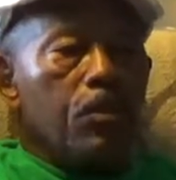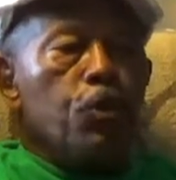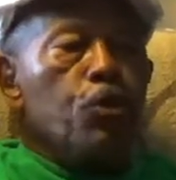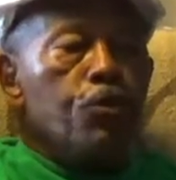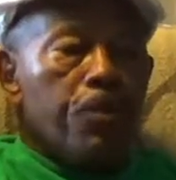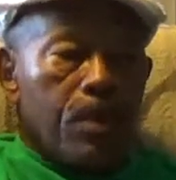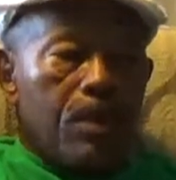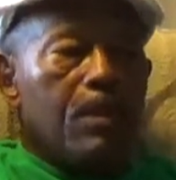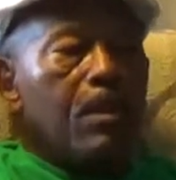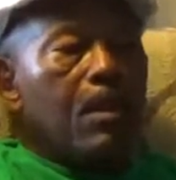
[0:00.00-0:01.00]

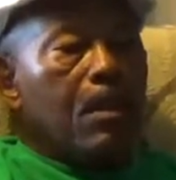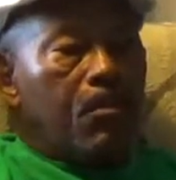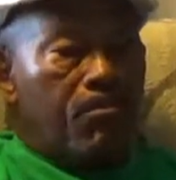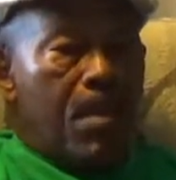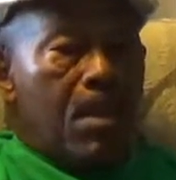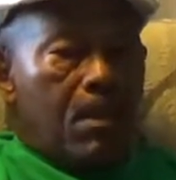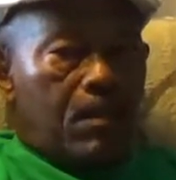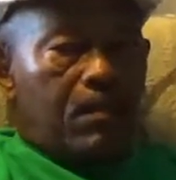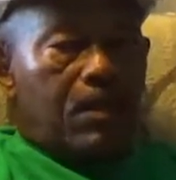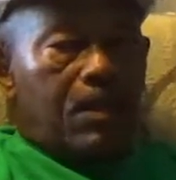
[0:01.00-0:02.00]
usually, male.